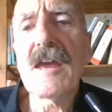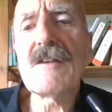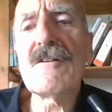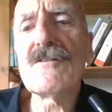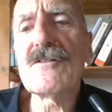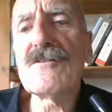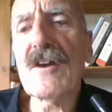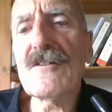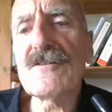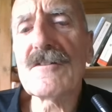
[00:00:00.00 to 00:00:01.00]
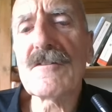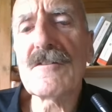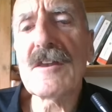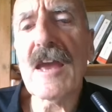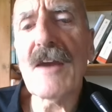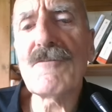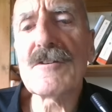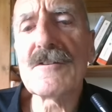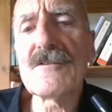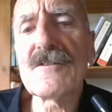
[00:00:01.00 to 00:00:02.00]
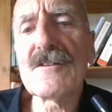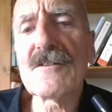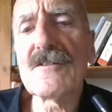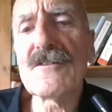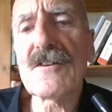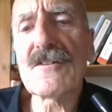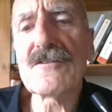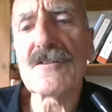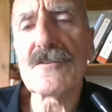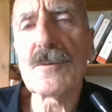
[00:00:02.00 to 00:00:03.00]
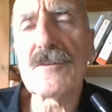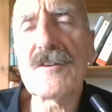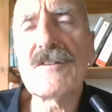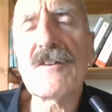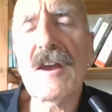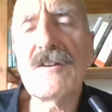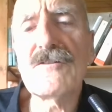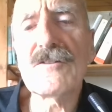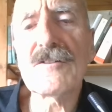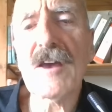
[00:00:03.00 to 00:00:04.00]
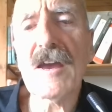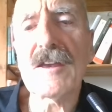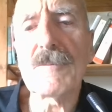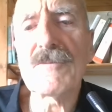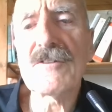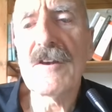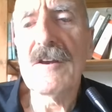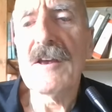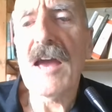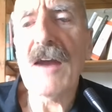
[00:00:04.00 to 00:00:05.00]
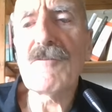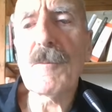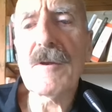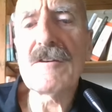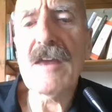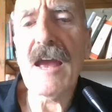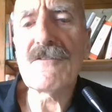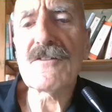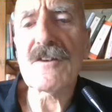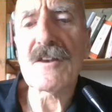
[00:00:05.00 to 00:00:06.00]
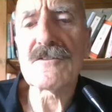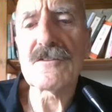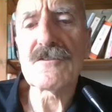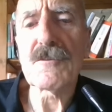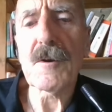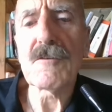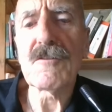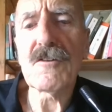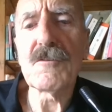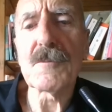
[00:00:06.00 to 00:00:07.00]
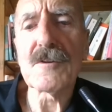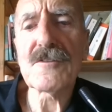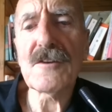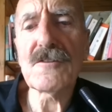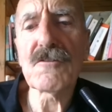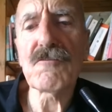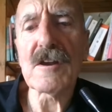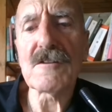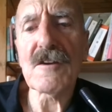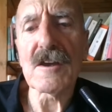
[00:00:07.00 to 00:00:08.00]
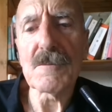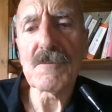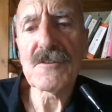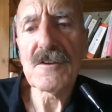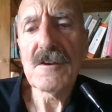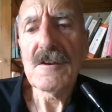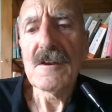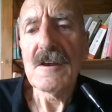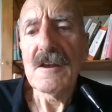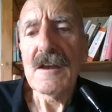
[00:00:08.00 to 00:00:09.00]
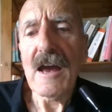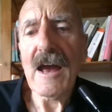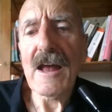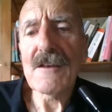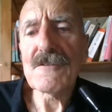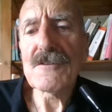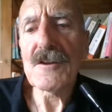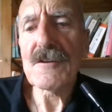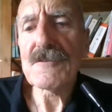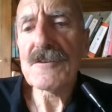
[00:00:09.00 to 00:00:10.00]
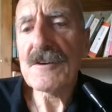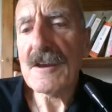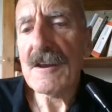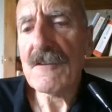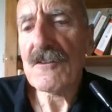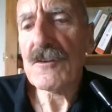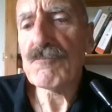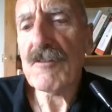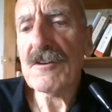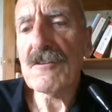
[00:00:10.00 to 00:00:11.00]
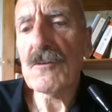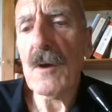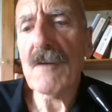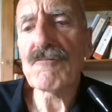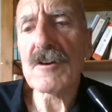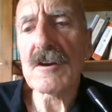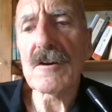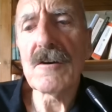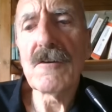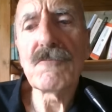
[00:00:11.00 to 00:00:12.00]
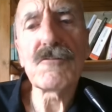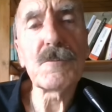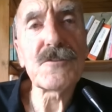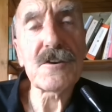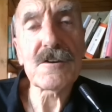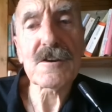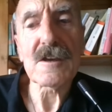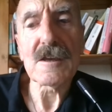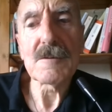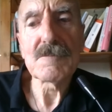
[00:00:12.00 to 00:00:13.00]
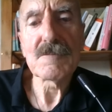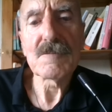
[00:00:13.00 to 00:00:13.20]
It is suggested that the evidence is consistent with these ancient apes having been the ancestors of both humans and the great apes, and that it spread into Africa from Turkey.